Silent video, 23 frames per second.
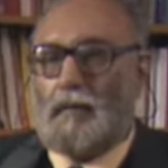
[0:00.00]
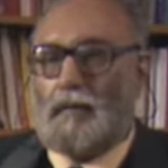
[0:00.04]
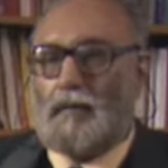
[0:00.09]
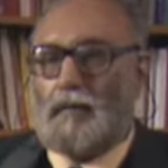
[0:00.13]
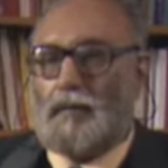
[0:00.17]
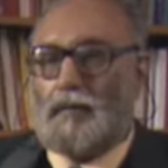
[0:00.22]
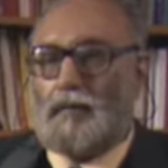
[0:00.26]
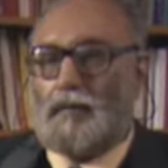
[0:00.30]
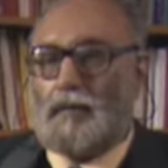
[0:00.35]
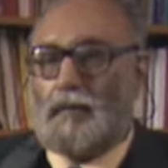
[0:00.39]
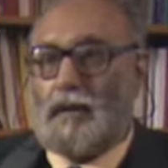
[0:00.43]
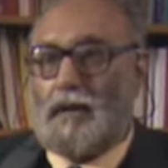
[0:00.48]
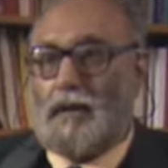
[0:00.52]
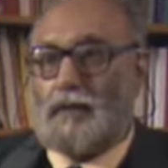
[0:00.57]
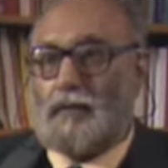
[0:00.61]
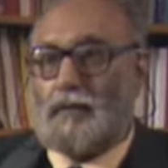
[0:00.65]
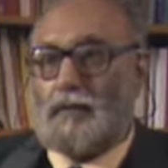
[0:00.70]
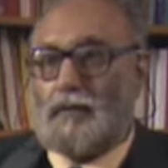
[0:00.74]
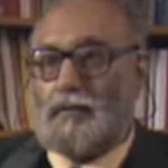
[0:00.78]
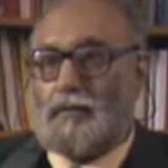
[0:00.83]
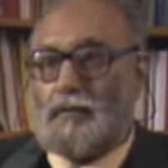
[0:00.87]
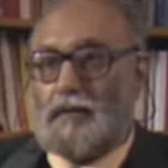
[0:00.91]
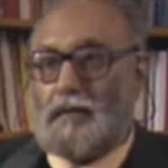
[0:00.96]
But don't forget,
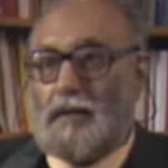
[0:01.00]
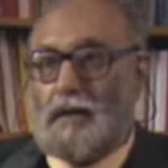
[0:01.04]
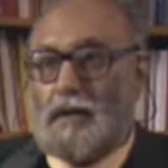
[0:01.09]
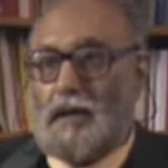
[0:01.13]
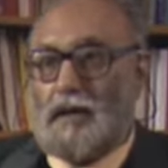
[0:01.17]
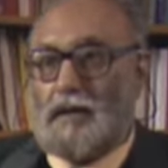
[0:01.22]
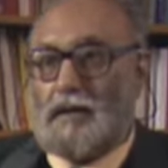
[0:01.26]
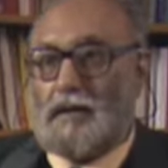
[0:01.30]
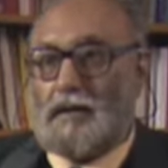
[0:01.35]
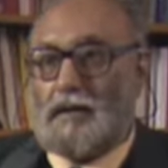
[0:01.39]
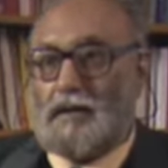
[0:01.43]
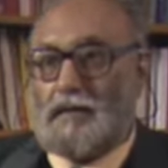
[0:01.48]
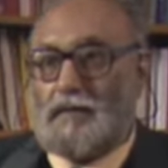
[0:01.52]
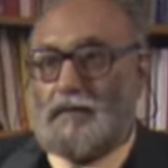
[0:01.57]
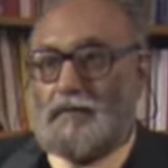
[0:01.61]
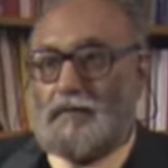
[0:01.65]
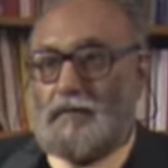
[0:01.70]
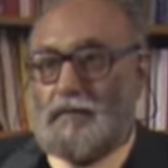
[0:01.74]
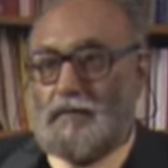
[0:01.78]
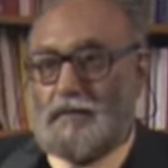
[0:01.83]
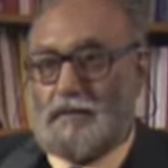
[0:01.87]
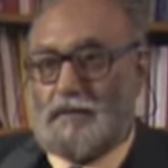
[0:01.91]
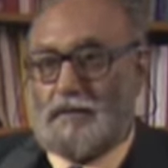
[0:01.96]
those were the
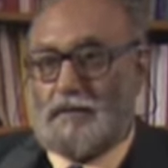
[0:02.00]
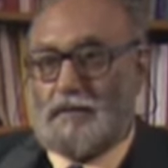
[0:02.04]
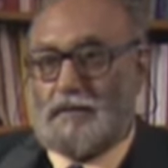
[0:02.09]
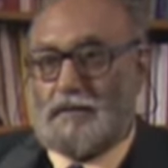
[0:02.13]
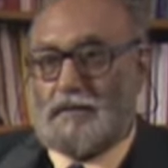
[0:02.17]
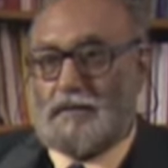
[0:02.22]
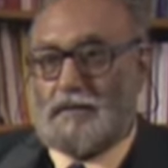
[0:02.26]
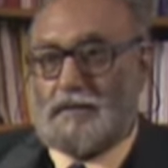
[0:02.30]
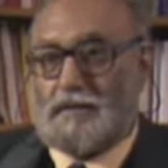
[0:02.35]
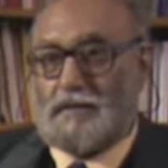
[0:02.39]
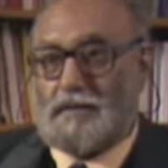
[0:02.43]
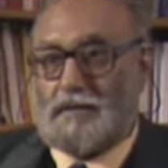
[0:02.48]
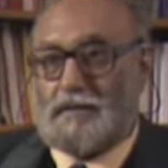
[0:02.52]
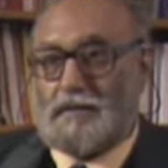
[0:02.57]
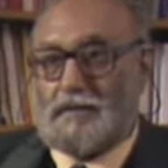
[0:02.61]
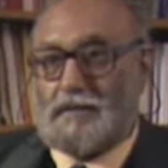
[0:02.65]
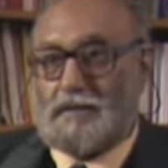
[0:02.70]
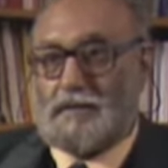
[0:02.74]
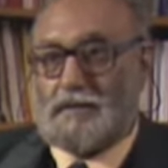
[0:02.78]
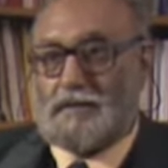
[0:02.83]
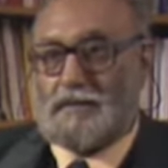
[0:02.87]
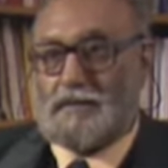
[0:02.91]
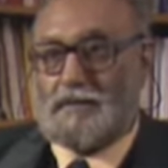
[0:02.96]
1950s and
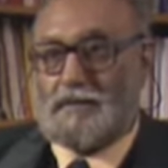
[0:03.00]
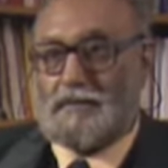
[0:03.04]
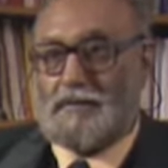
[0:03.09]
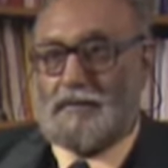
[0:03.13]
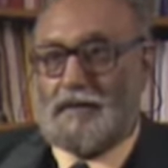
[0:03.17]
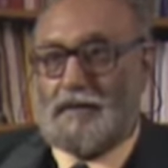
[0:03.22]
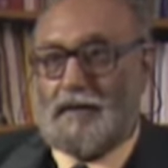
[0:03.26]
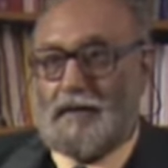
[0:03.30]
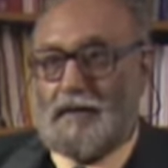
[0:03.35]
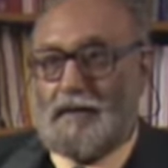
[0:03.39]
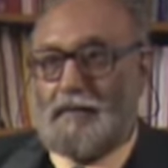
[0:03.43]
60s when